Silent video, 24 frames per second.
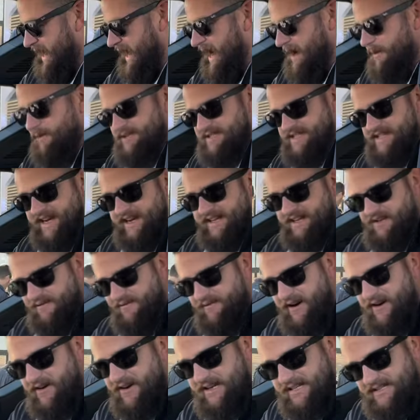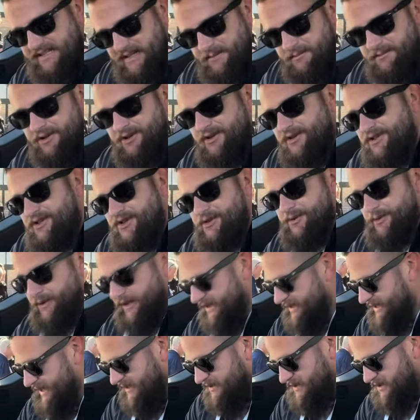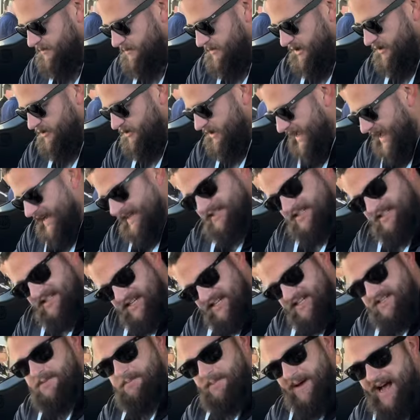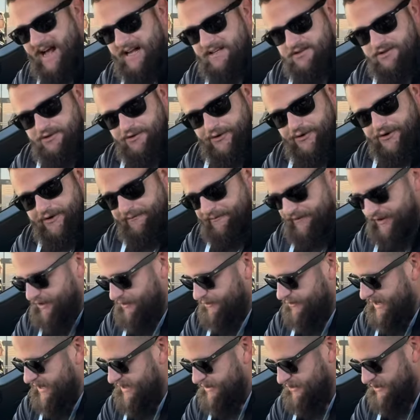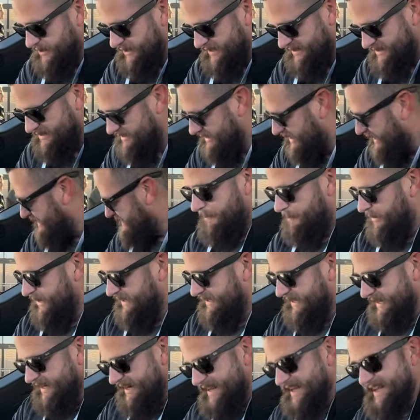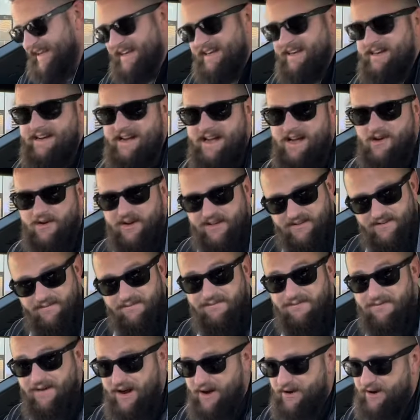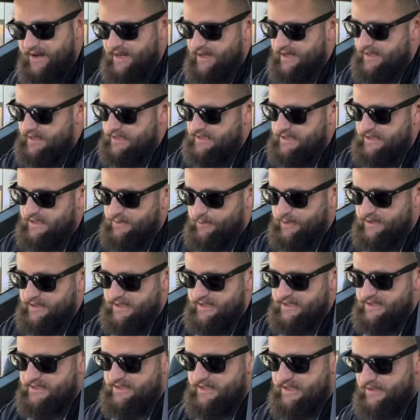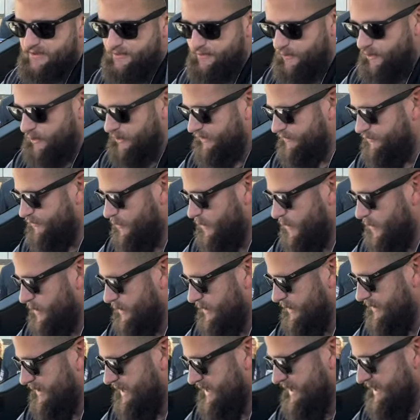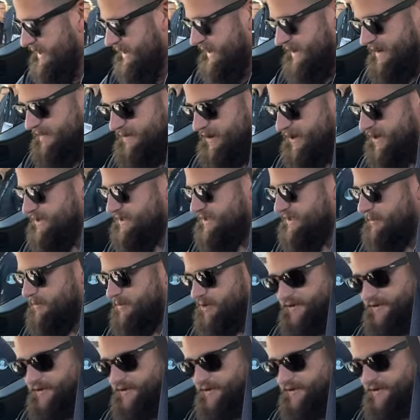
I would say it's very similar to the Tesla Model X 6-passenger configuration in size, but getting in and out is very easy with these seats folding forward in a very similar